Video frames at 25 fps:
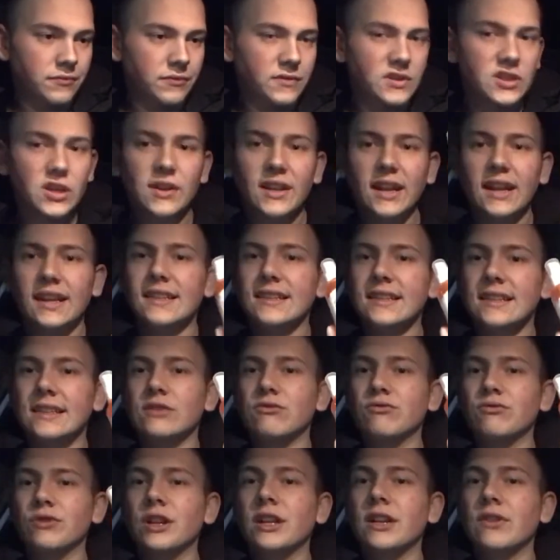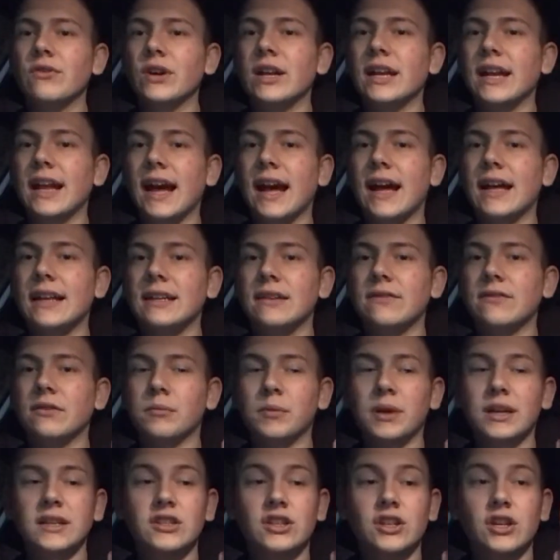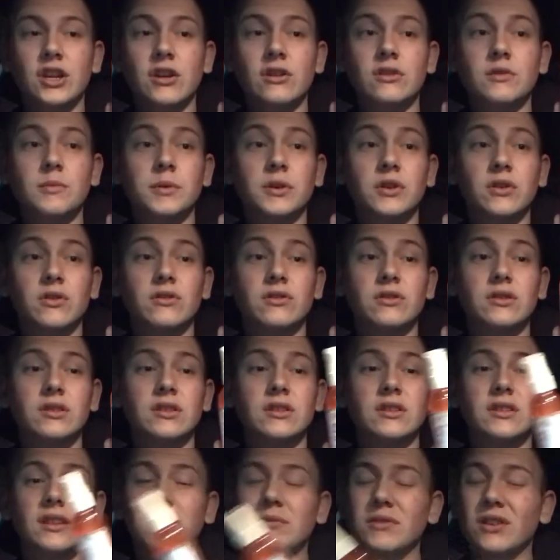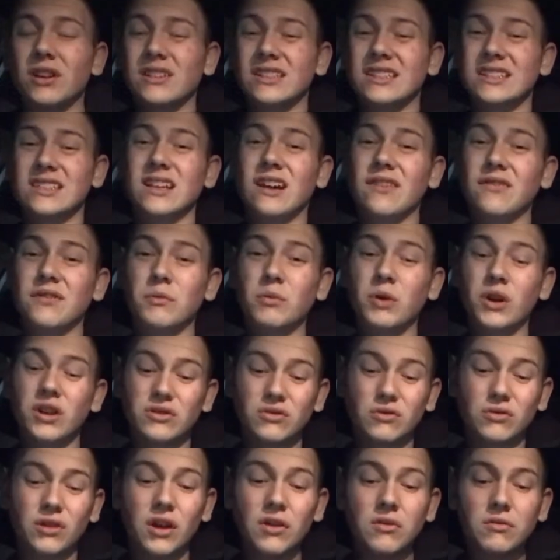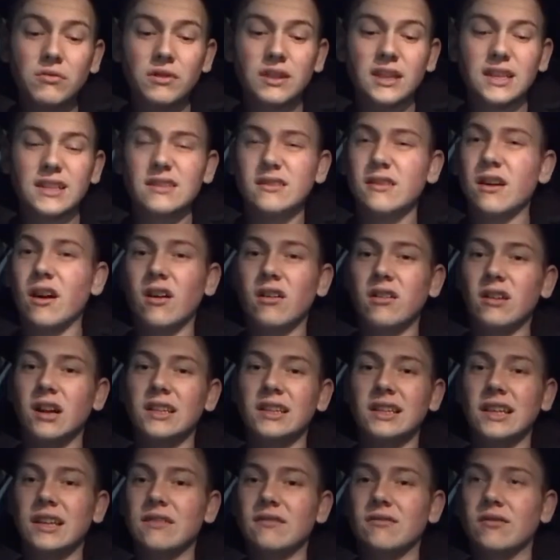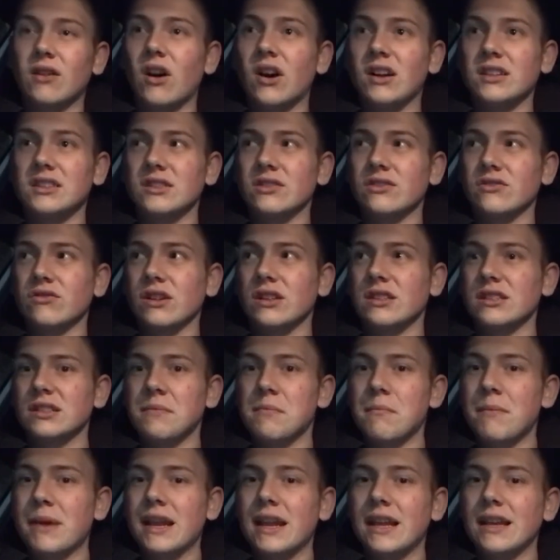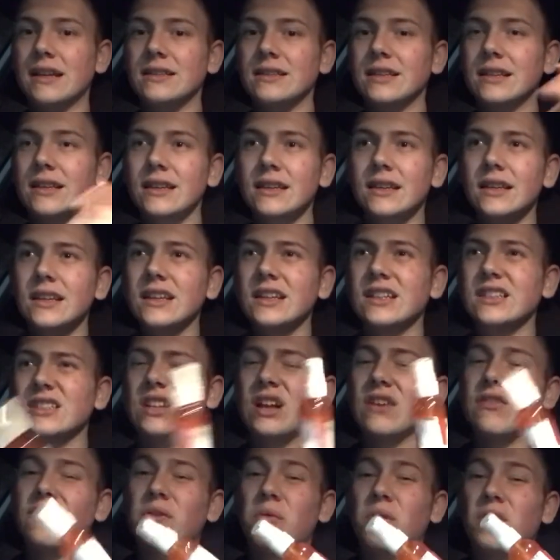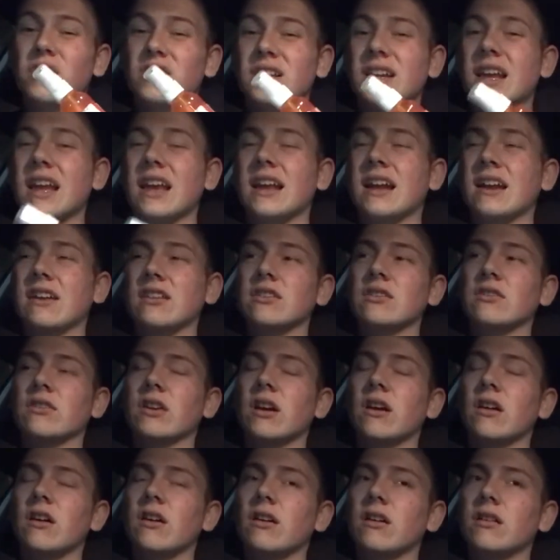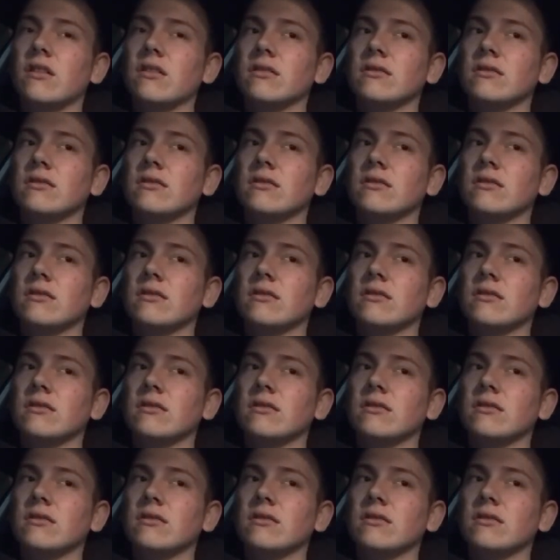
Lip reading: So this is really handy for me to use, because sometimes there's nothing worse. Although this car like de-ice the screens in minutes, there's nothing worse than getting out and you think, oh,